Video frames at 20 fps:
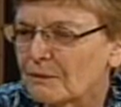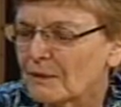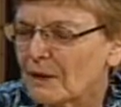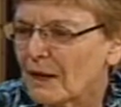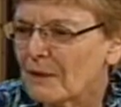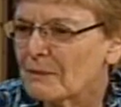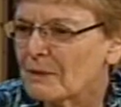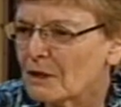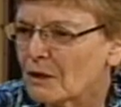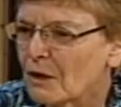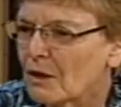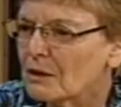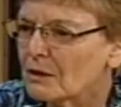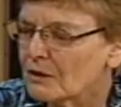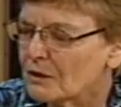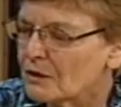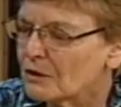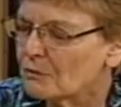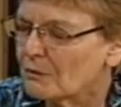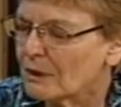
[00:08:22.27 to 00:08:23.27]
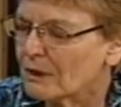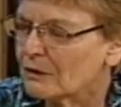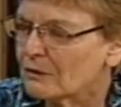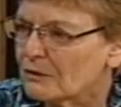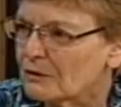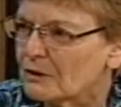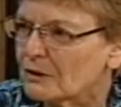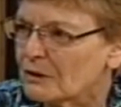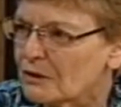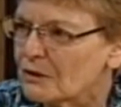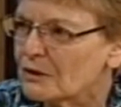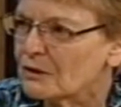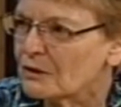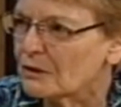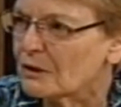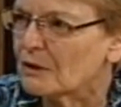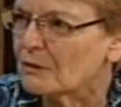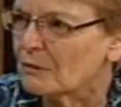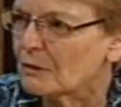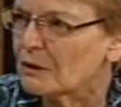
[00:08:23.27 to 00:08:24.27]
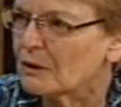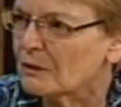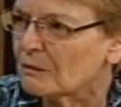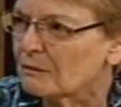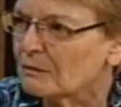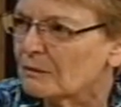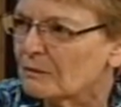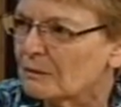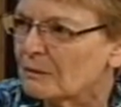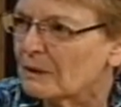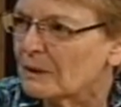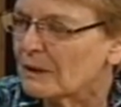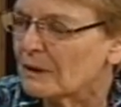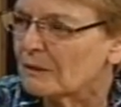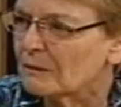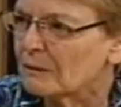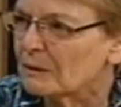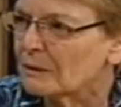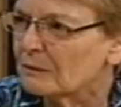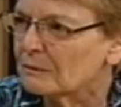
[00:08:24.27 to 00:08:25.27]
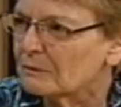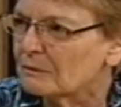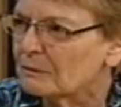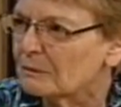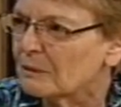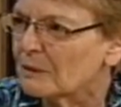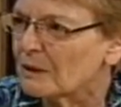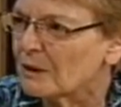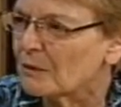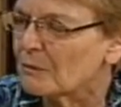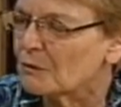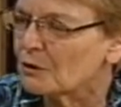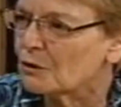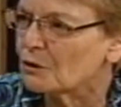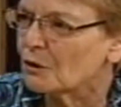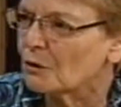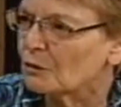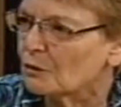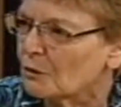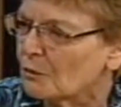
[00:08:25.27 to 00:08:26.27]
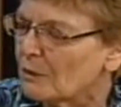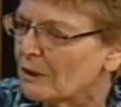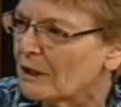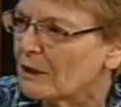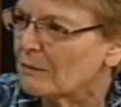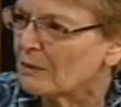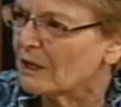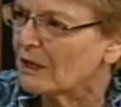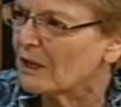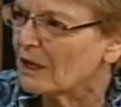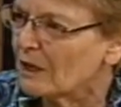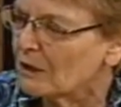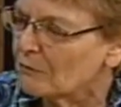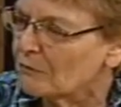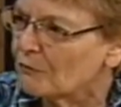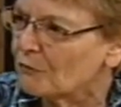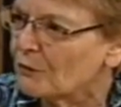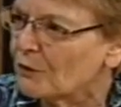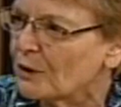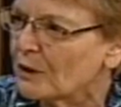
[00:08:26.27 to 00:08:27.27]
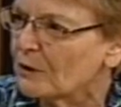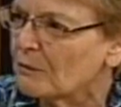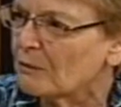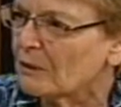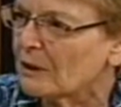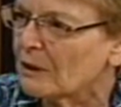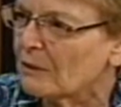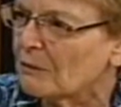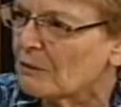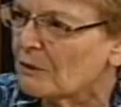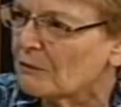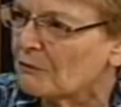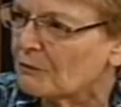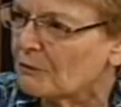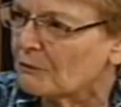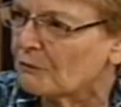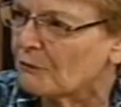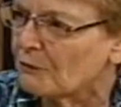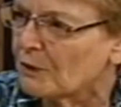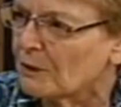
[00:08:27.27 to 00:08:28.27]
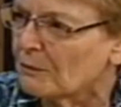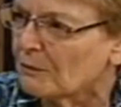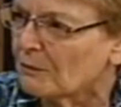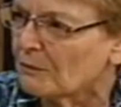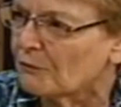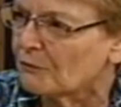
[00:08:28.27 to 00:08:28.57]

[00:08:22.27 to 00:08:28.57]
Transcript: I mean, all of these records exist then, whether when they were sold or when they became free, when they were freemen.